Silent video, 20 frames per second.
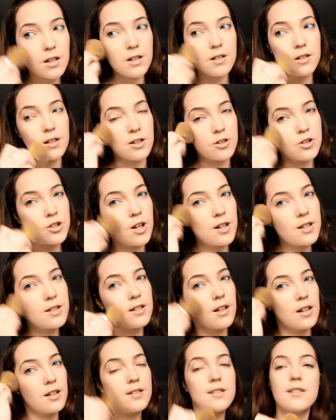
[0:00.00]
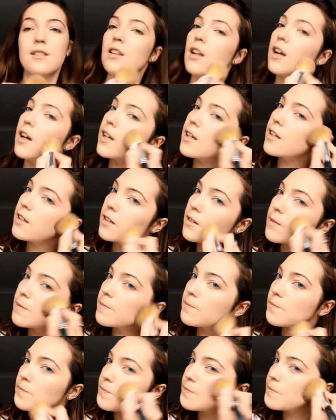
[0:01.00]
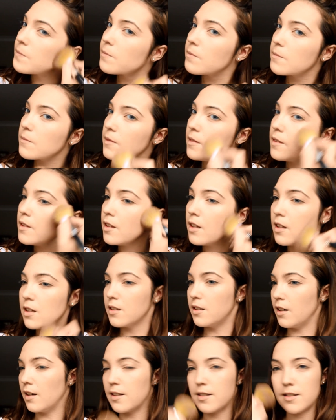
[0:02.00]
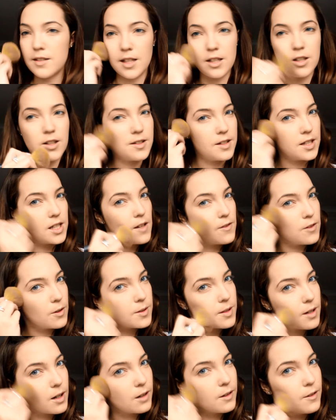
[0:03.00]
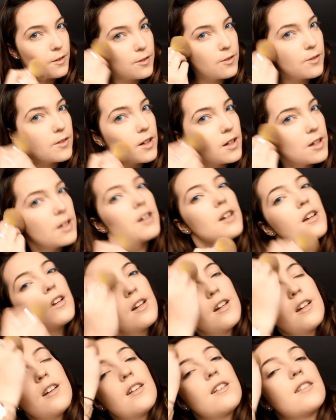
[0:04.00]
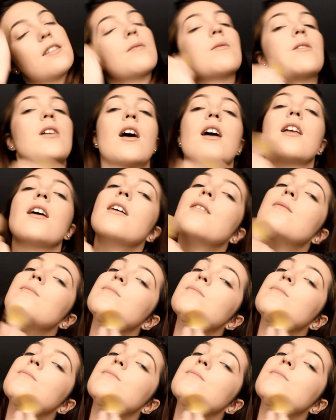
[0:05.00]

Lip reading: So it's just a slight dusting just to give yourself some colour.